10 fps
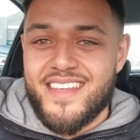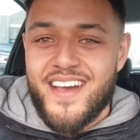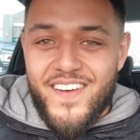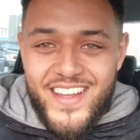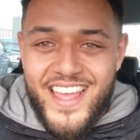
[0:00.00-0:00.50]

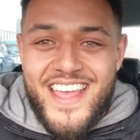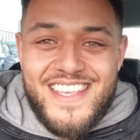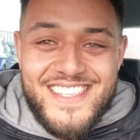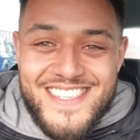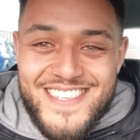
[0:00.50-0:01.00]
Okay,
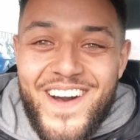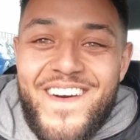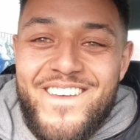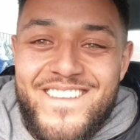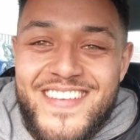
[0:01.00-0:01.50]

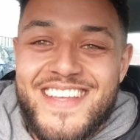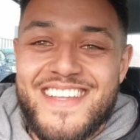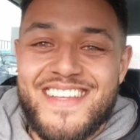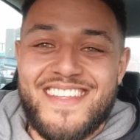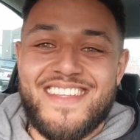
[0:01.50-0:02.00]
so
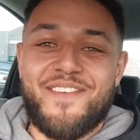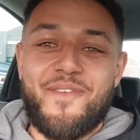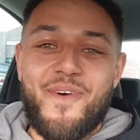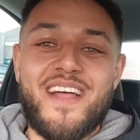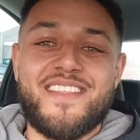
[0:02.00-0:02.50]

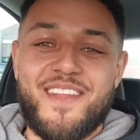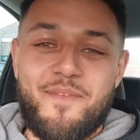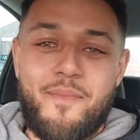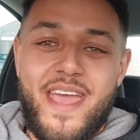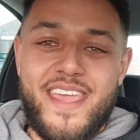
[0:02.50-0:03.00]
what did
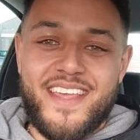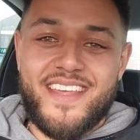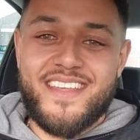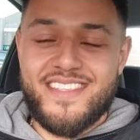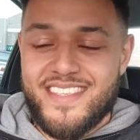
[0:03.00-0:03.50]
it
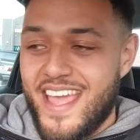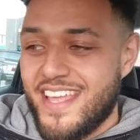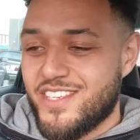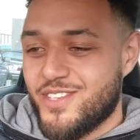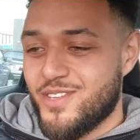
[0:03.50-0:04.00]
make,
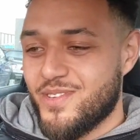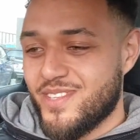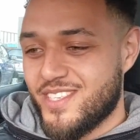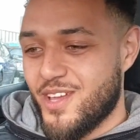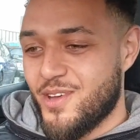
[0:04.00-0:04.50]
stage 2?
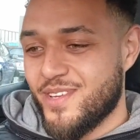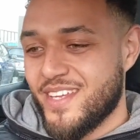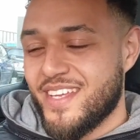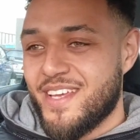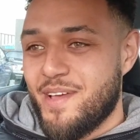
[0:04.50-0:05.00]
So
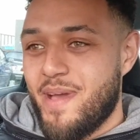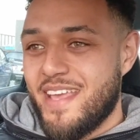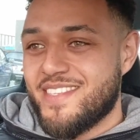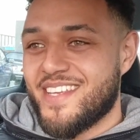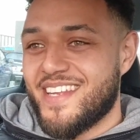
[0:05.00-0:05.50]

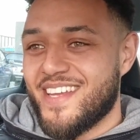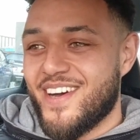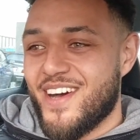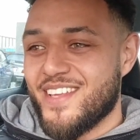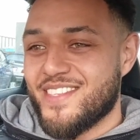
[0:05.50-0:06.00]
basically
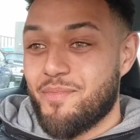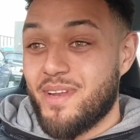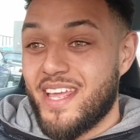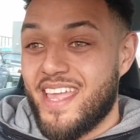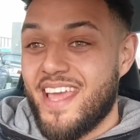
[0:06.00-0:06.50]
guys, I'm
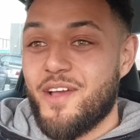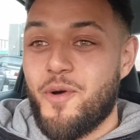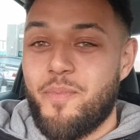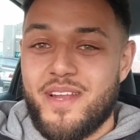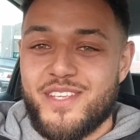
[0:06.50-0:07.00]
gonna get it
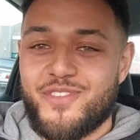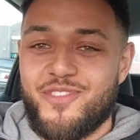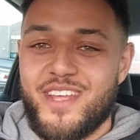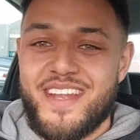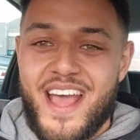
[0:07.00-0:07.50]
up on the
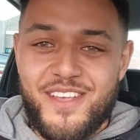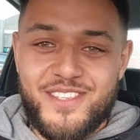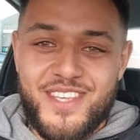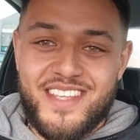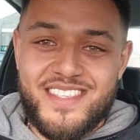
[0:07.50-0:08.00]
screen now
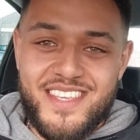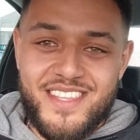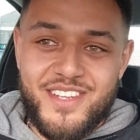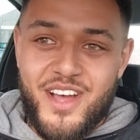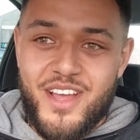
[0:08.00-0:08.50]
so you can see
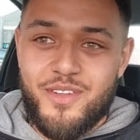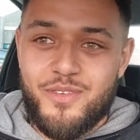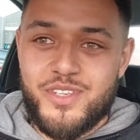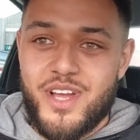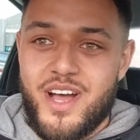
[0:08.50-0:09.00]
the
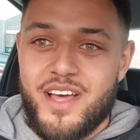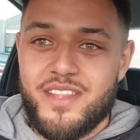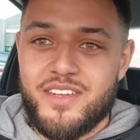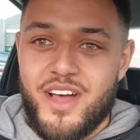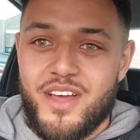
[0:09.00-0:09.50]
dyno chart and
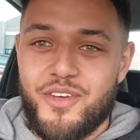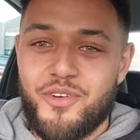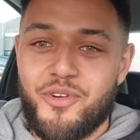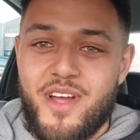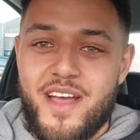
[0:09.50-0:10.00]
the
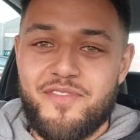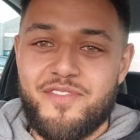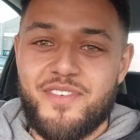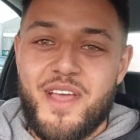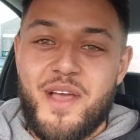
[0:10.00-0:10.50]
dyno graph.